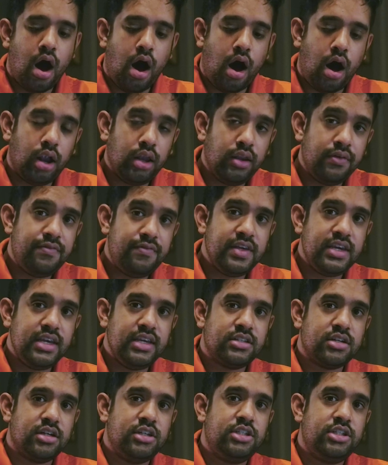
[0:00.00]
All of
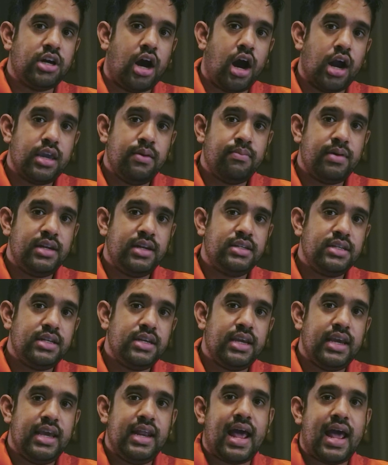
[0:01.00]
these are
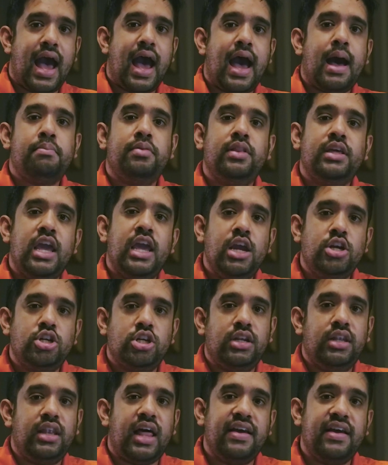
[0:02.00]
documented in
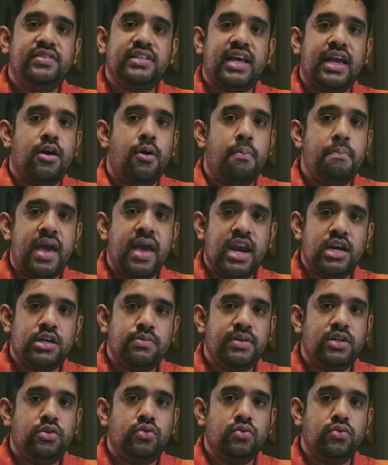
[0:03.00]
application lifecycle
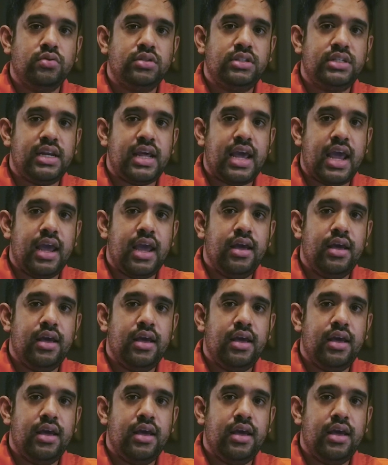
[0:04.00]
management tools today.